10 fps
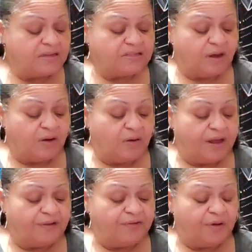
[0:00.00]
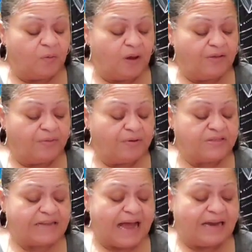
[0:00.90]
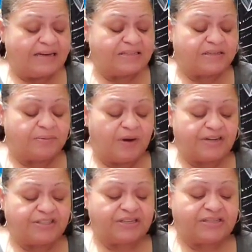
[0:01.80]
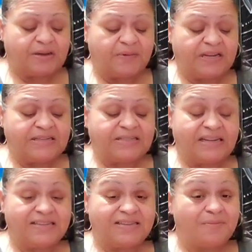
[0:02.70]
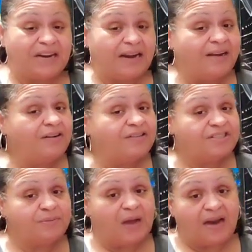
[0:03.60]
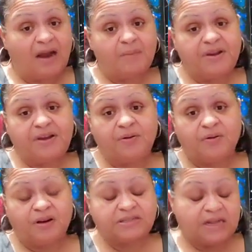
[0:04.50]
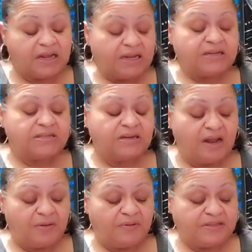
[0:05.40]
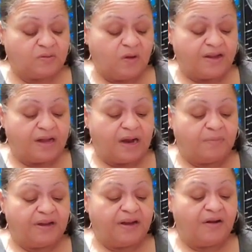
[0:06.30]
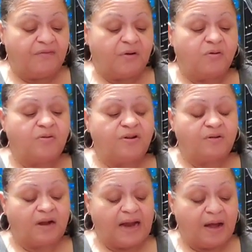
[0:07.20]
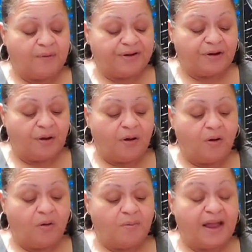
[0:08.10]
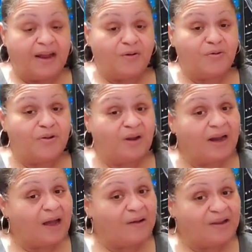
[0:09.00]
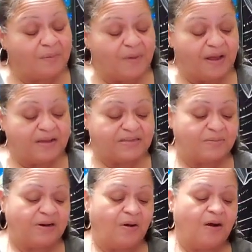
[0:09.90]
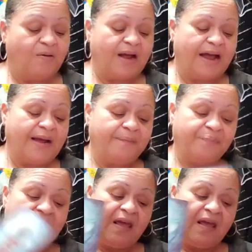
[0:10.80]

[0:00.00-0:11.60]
so if you're going through sadness depression some of these things some of that energy might not be yours it's another reason why you got to be careful who you allow in your home and who you you allowed in your bed, sweetheart, okay?